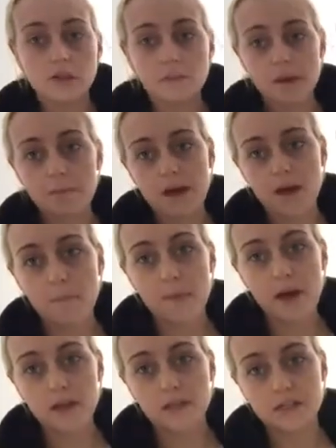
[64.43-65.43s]
Big bag of
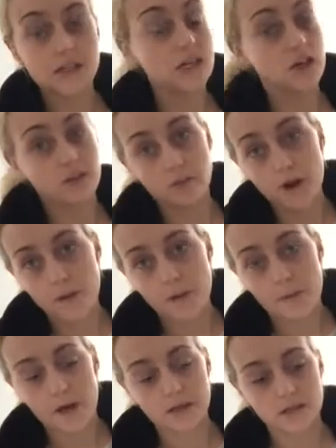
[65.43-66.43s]
pasta because we're out
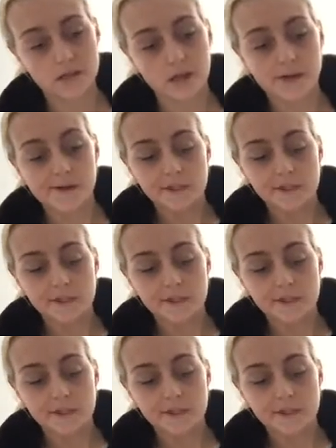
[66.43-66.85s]
of pasta.